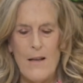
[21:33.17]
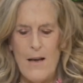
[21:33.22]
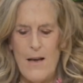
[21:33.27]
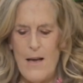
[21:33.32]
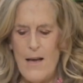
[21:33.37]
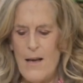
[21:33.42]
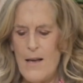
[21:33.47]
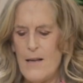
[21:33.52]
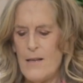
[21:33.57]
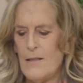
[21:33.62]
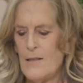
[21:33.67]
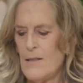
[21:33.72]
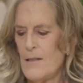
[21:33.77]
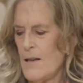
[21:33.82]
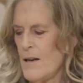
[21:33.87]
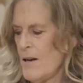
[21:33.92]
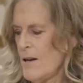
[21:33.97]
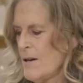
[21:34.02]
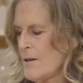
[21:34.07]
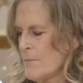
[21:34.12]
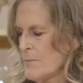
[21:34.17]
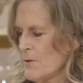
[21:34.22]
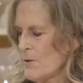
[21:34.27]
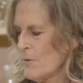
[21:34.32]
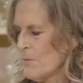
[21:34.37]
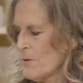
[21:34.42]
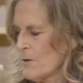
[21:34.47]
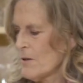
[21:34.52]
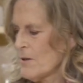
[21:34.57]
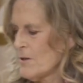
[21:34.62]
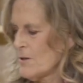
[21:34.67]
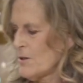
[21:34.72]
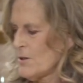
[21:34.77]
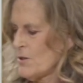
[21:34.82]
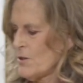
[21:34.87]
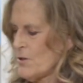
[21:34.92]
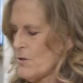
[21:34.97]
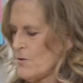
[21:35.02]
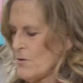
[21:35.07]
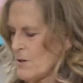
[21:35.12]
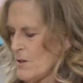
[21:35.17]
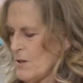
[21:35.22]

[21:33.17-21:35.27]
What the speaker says: And so we're going to just use